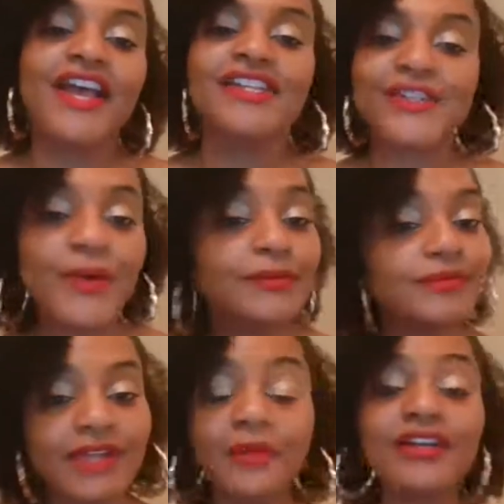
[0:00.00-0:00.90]
So
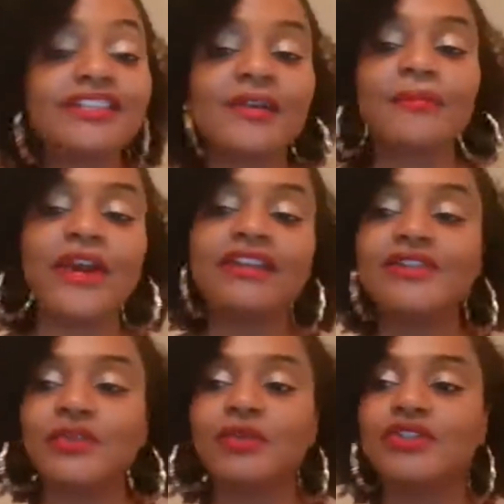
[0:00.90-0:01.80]
I want to jump right
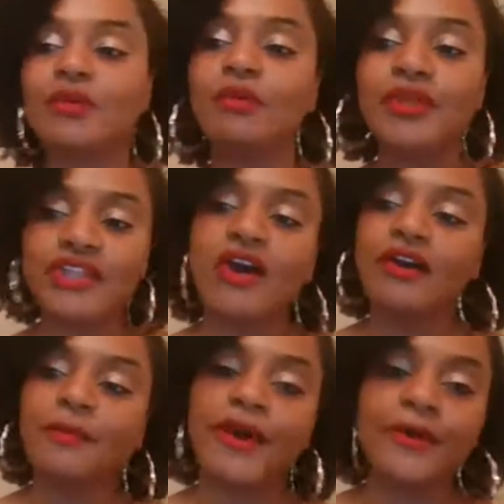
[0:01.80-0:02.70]
into it. So when we
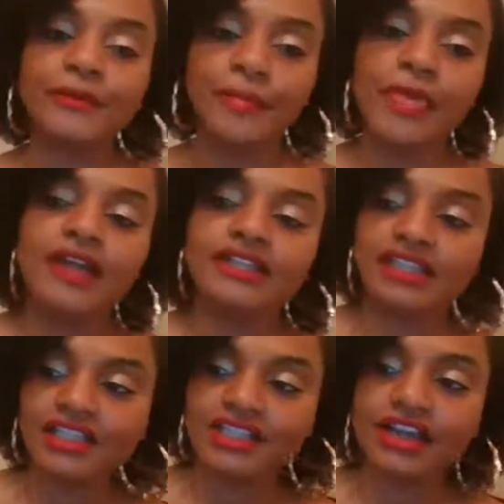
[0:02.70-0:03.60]
talk about
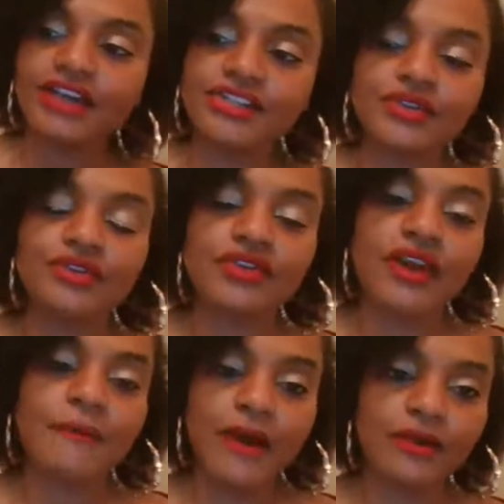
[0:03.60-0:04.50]
teaching our children
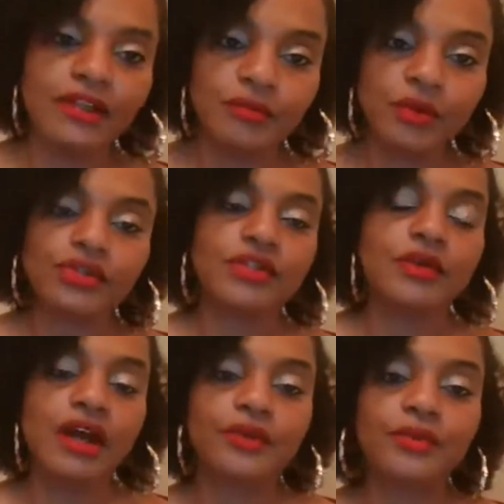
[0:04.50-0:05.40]
about emotional
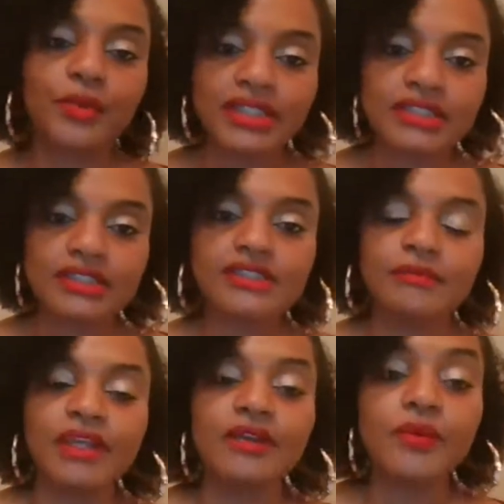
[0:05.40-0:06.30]
health, what does this
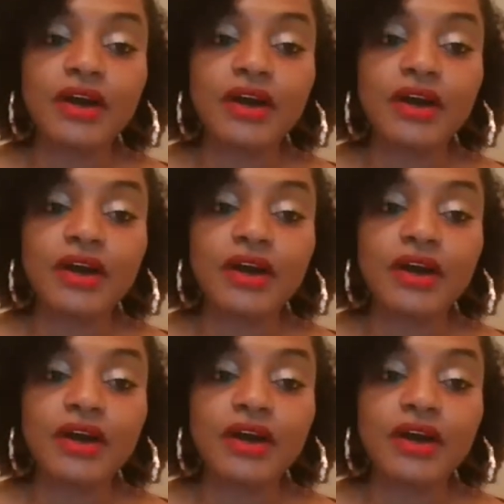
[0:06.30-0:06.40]
mean?